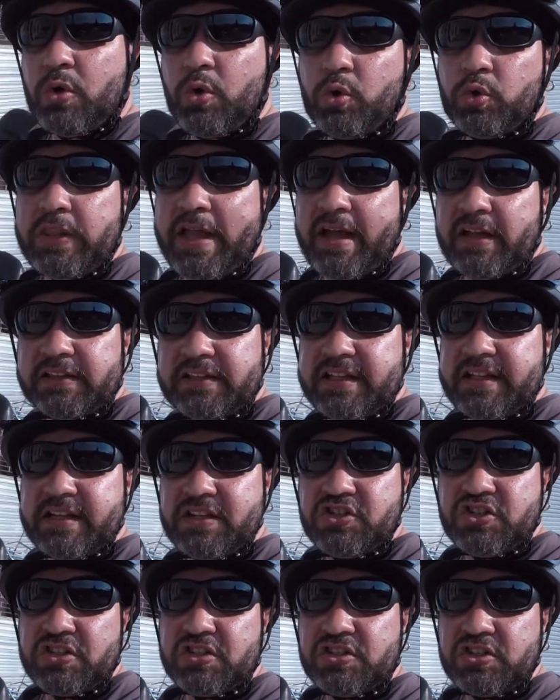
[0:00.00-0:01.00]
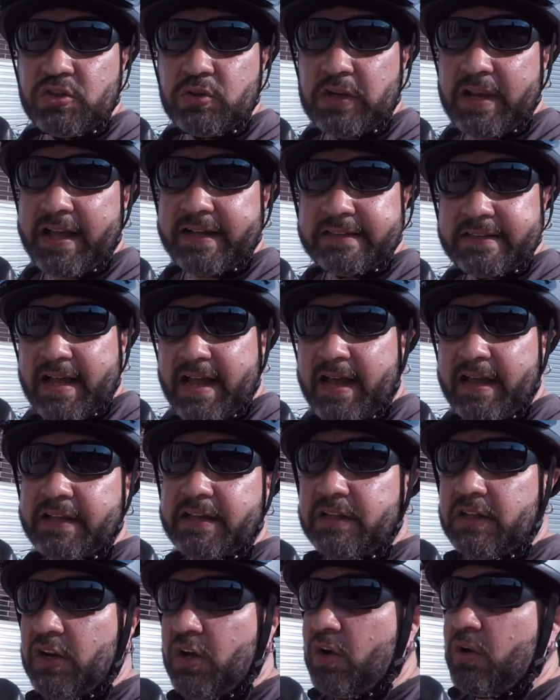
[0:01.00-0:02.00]
cool down the engine too like that,
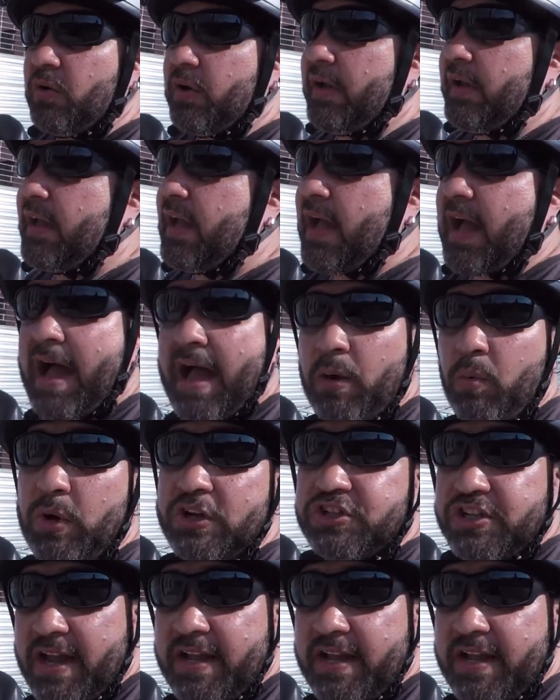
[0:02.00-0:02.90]
you know. I wish